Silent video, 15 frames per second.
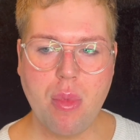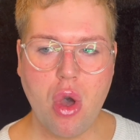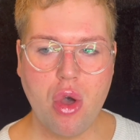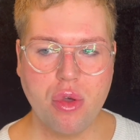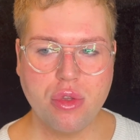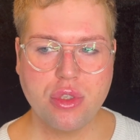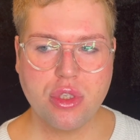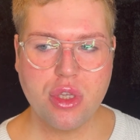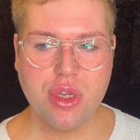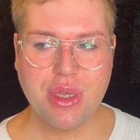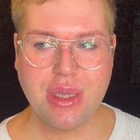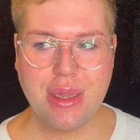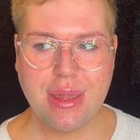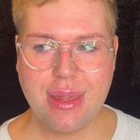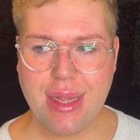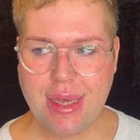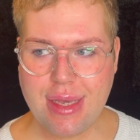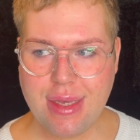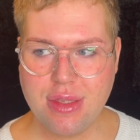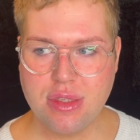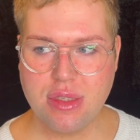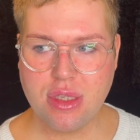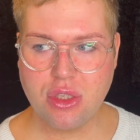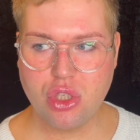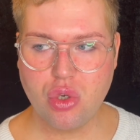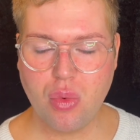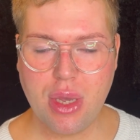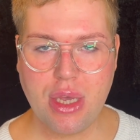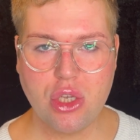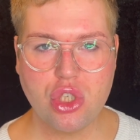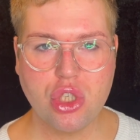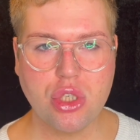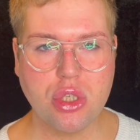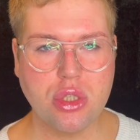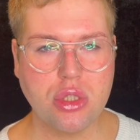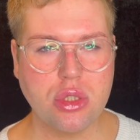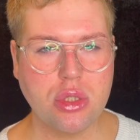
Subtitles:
Also, lighting situation,